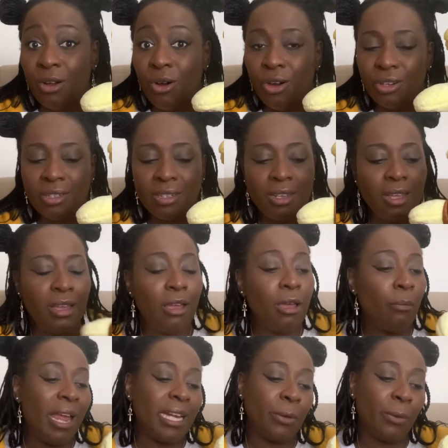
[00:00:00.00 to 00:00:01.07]
on.
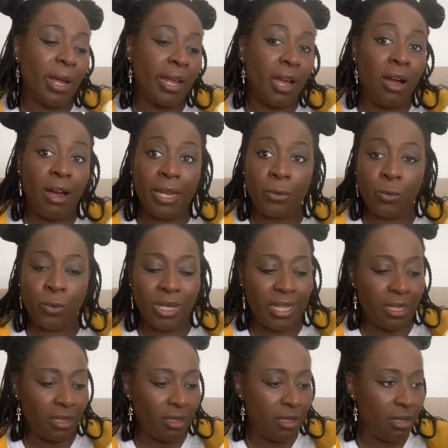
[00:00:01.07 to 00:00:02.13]
But anyway, I
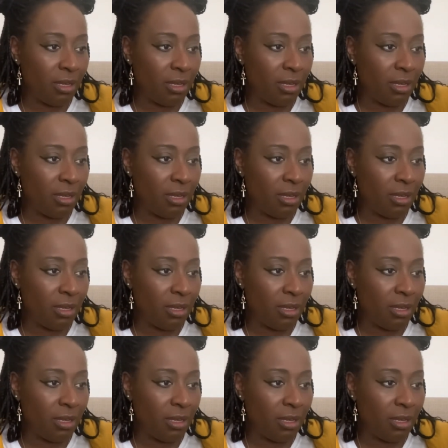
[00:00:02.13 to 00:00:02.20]
will